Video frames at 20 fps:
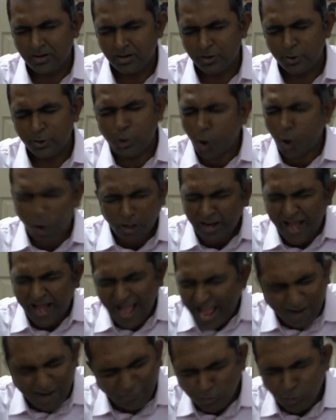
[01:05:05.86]
You don't
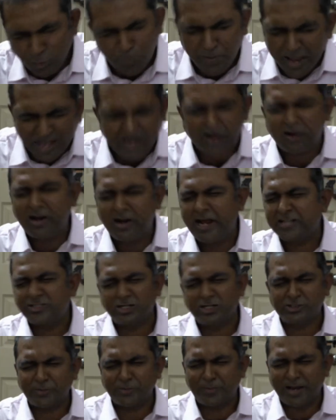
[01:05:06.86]
have to be in a
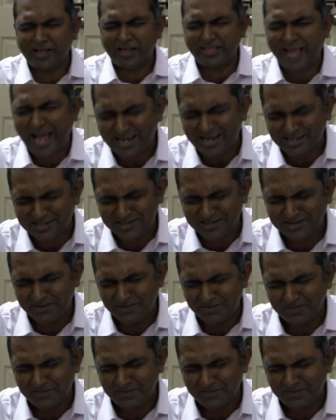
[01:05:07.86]
relationship like that.